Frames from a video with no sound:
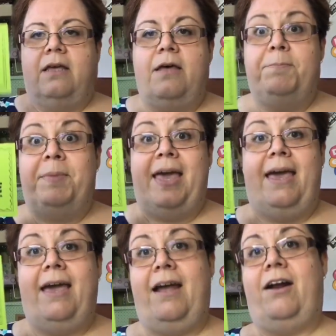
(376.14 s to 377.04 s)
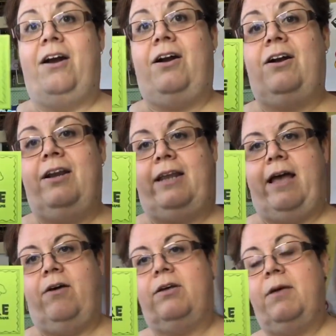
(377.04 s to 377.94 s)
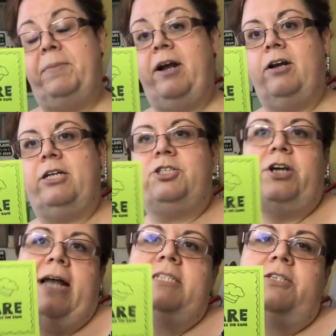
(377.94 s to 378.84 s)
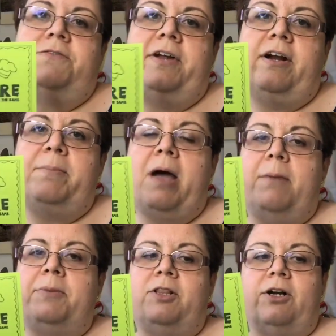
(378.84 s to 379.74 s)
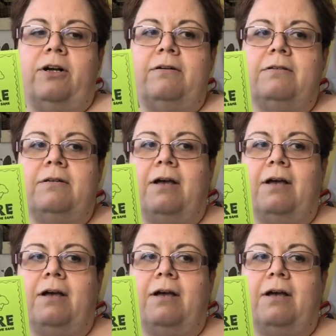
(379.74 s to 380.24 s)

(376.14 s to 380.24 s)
Compare. Now, compare and contrast are very popular.